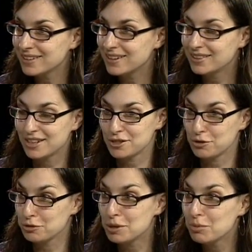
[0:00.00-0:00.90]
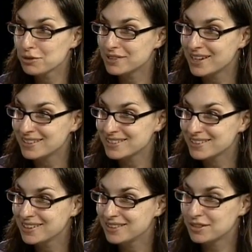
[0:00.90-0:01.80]
Right. That's 30 birthdays.
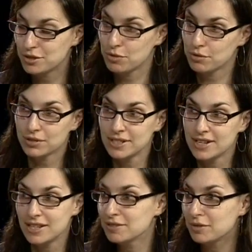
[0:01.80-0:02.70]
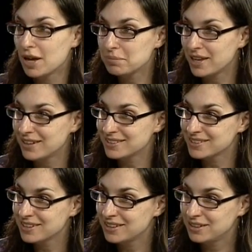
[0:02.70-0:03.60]
That's 30 days of cupcakes.